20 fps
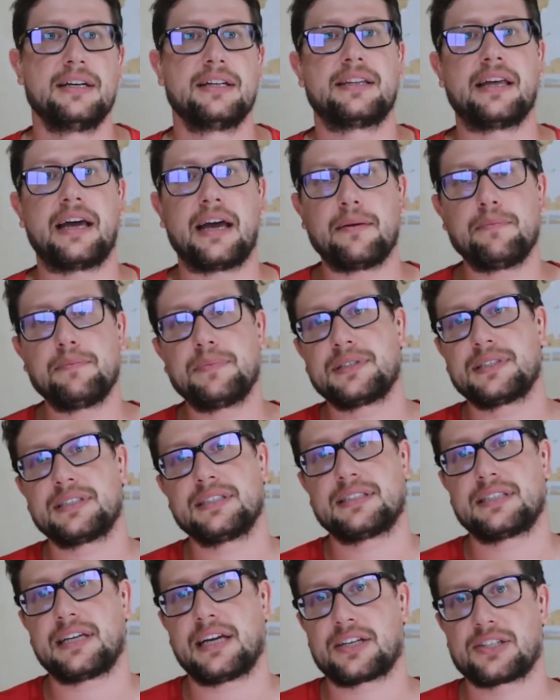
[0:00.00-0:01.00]
The
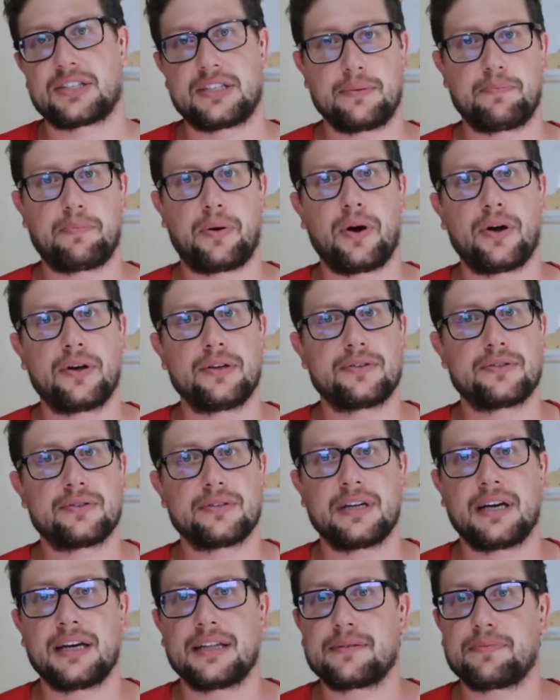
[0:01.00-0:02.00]
embassies actually point to
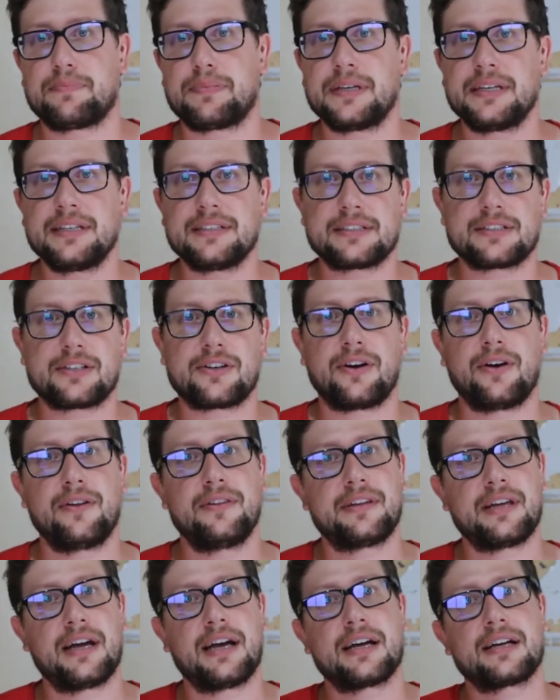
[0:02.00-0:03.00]
that. Please
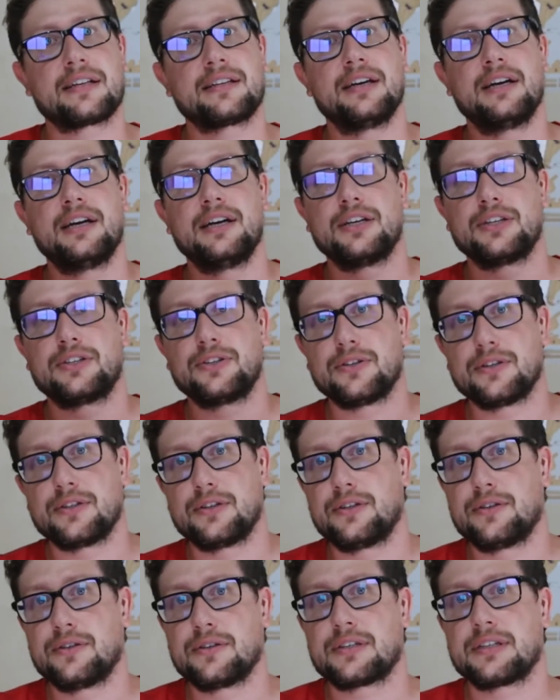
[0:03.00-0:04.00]
contact your
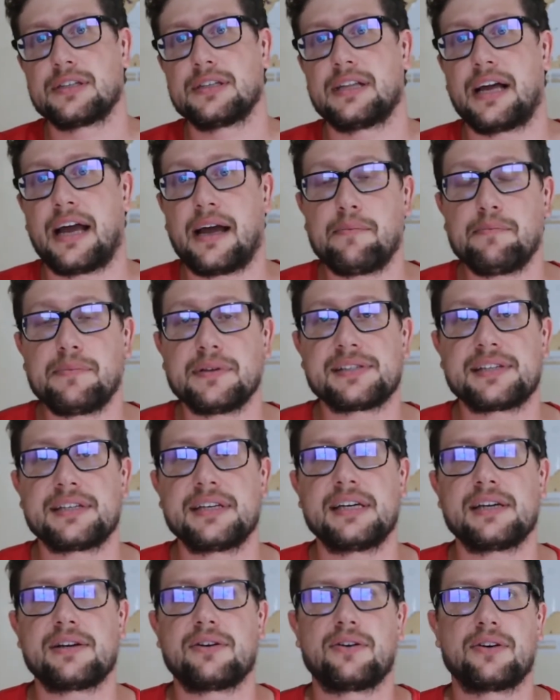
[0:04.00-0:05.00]
local
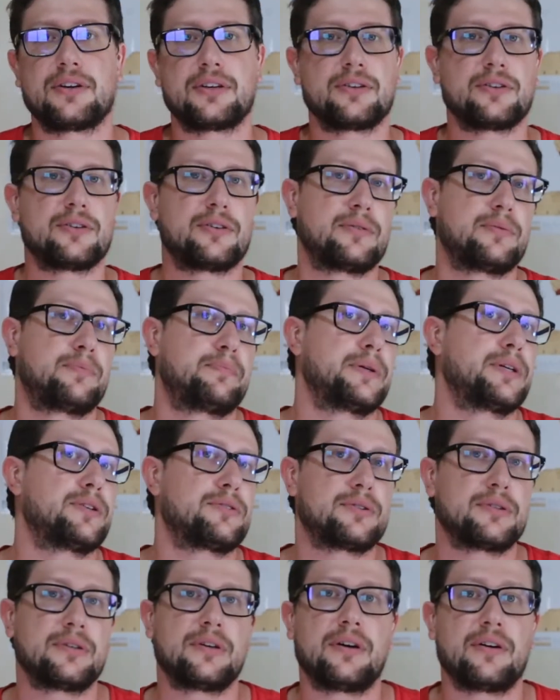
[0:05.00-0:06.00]
embassy or your
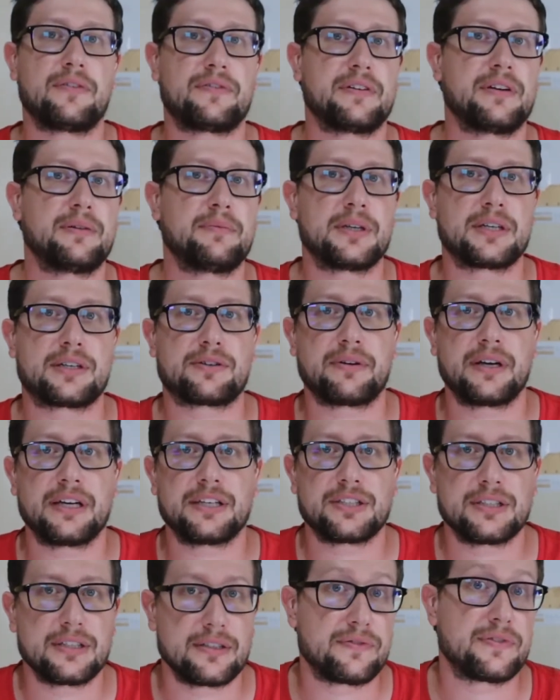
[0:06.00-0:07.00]
Bureau of
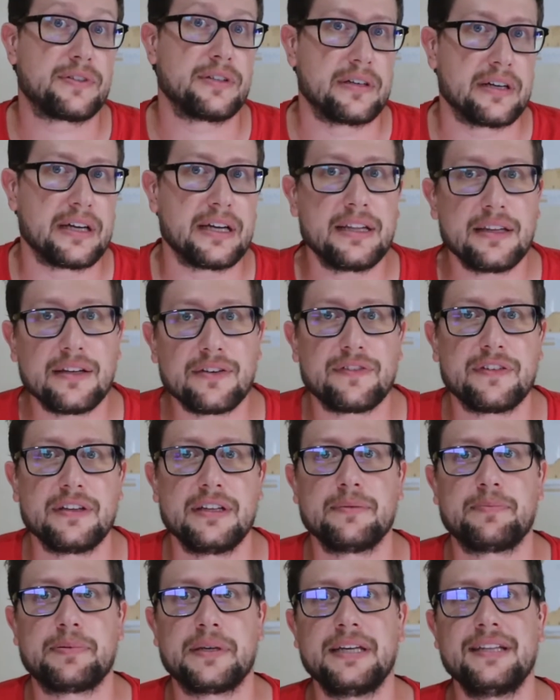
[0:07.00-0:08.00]
Immigration if you're in the
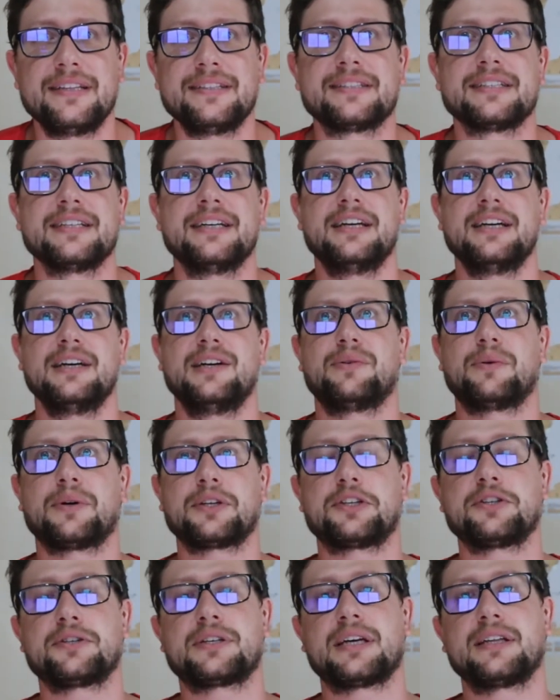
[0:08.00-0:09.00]
Philippines,
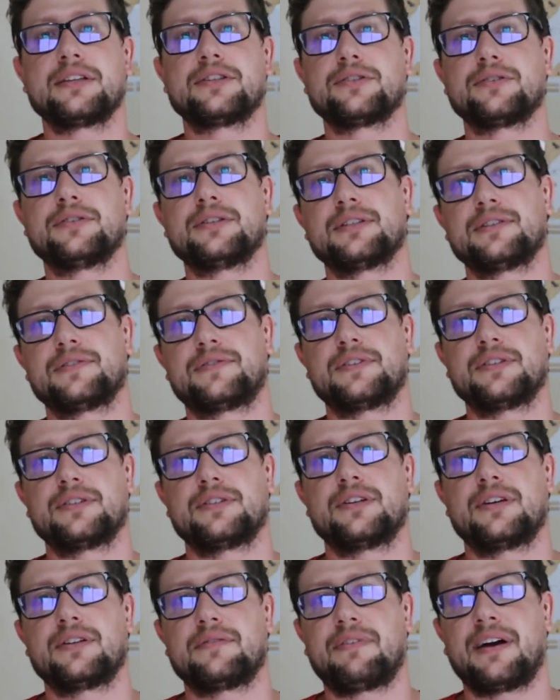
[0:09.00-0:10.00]
what you can do if you're
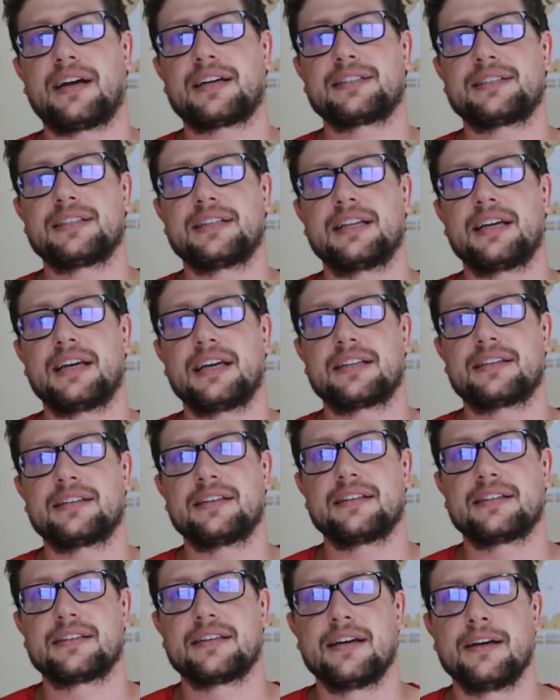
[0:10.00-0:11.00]
not
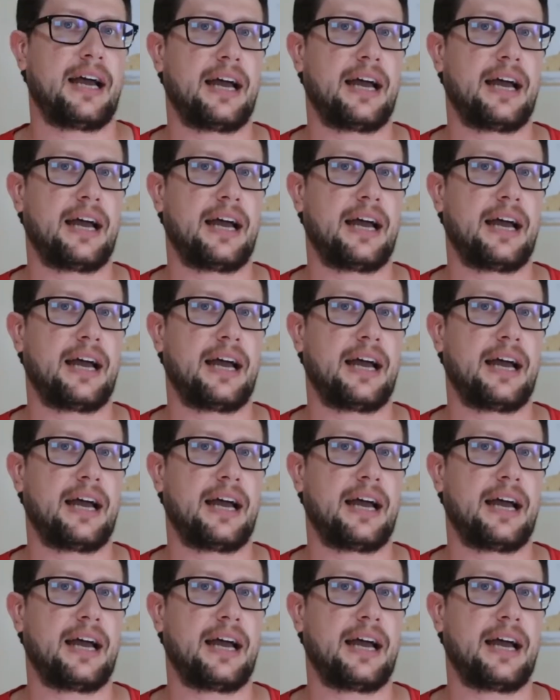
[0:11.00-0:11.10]
vaccinated.